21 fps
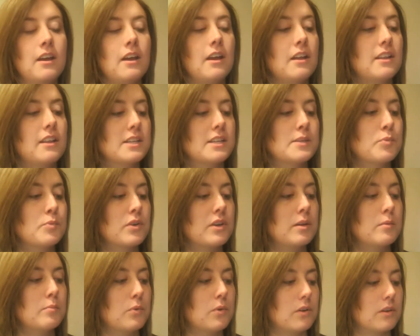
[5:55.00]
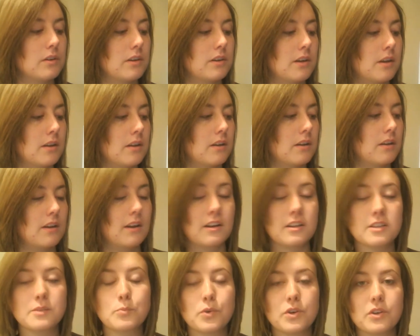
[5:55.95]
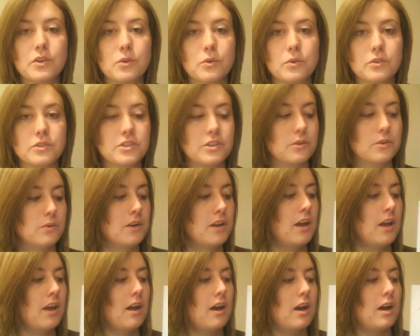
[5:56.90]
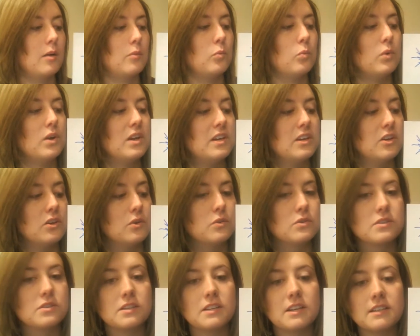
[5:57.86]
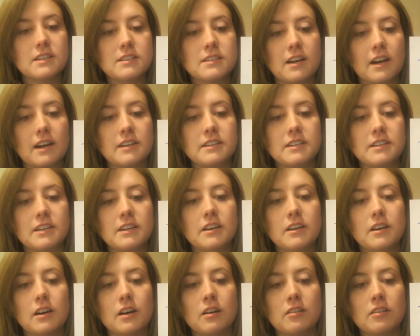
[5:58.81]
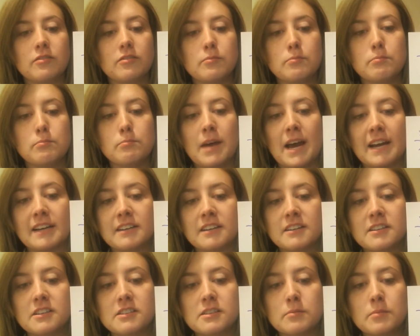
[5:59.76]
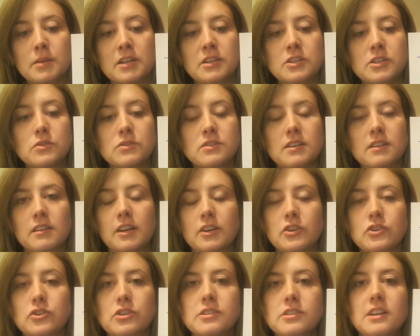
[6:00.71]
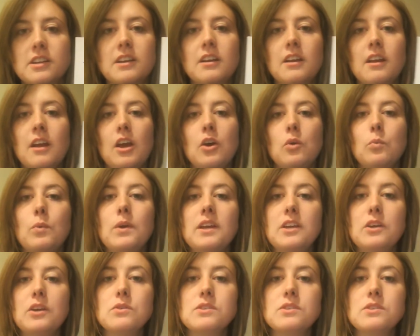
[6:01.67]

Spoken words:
That's pretty important, and it's pretty cool too. We use this idea of magnetism inducing electricity. We use